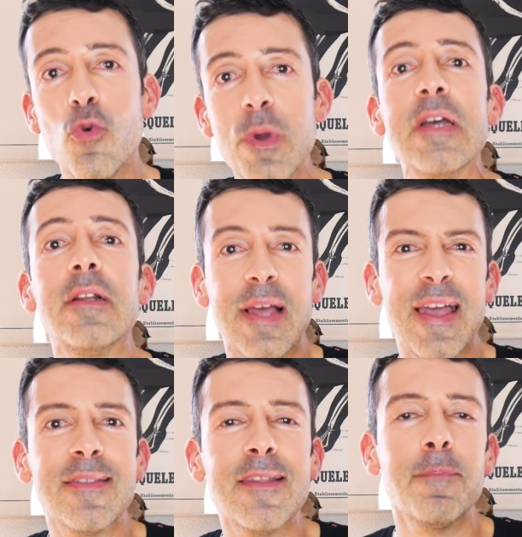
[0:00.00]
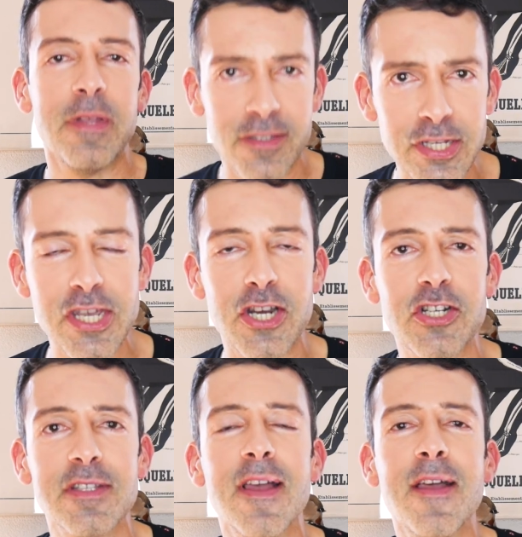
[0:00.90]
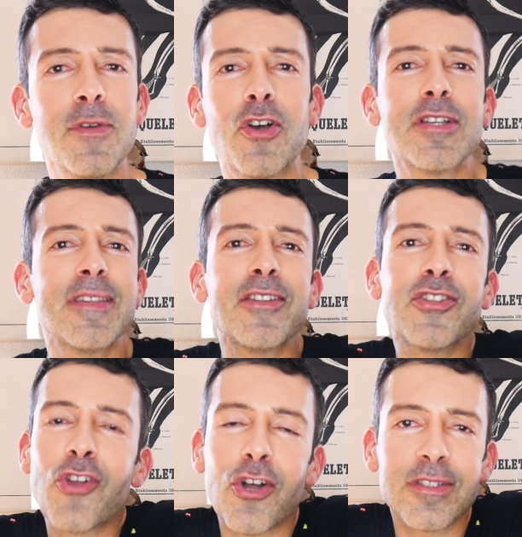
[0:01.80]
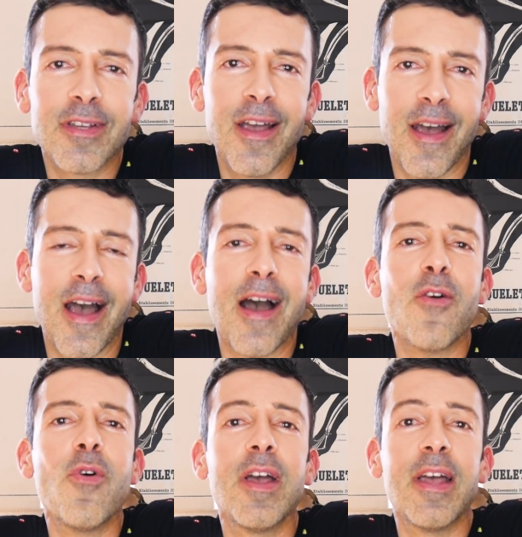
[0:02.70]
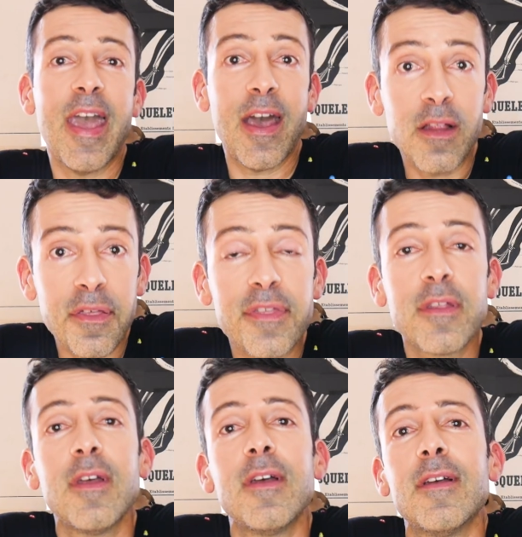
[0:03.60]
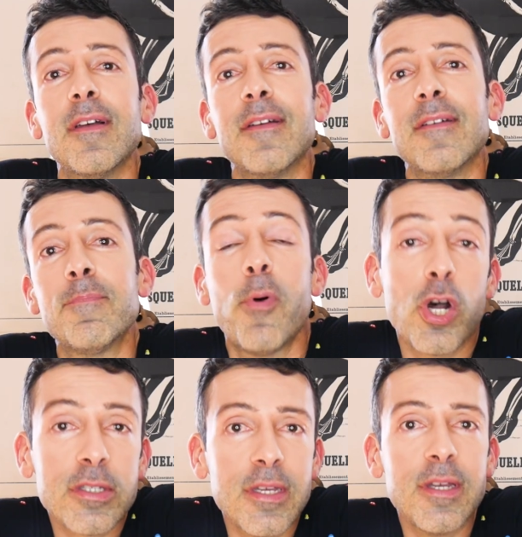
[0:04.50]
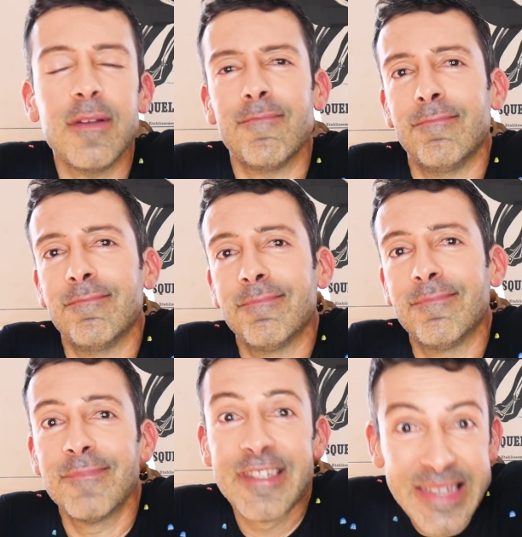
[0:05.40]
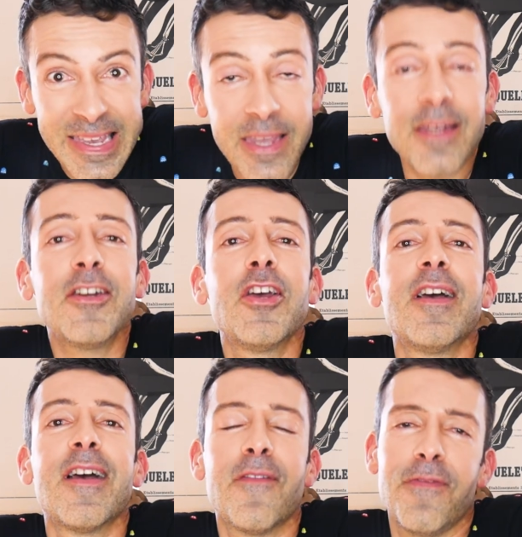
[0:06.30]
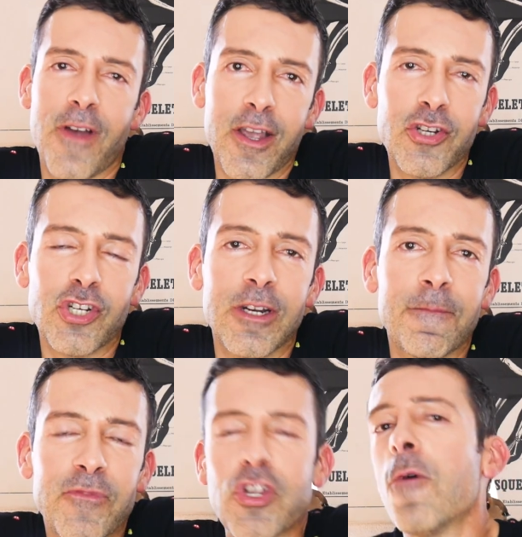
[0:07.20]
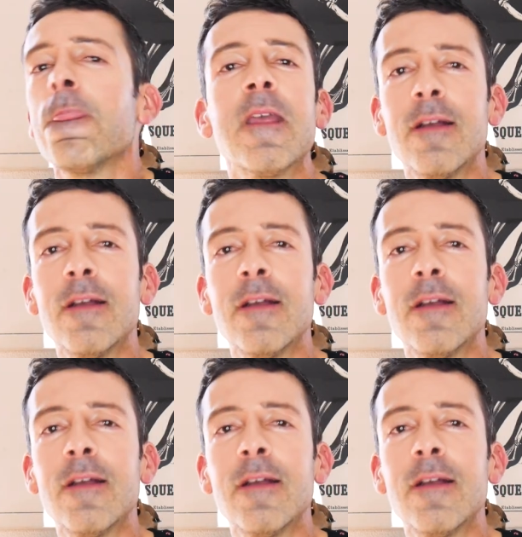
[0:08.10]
will end up in tears, because that's not how health, body, skin function. So